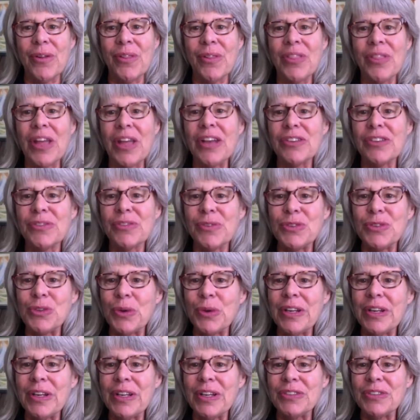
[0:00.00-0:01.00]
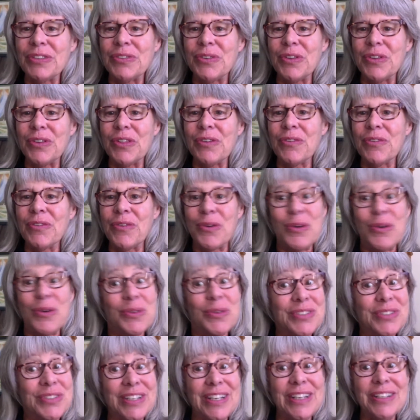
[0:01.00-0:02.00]
Thanks for joining us for the
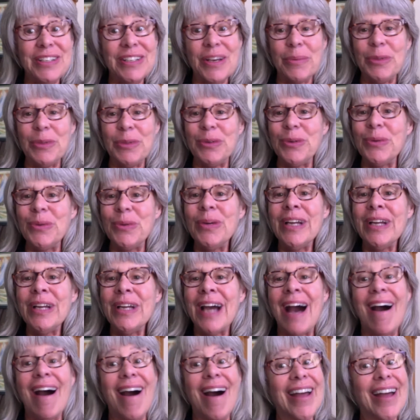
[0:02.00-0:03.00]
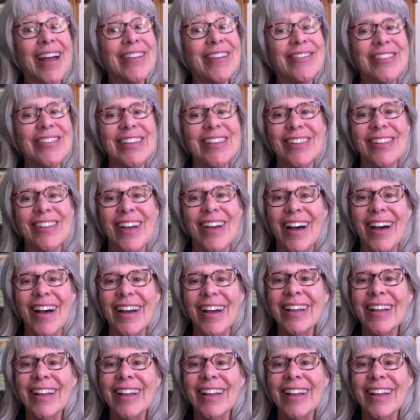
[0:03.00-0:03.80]
first EWI vlog.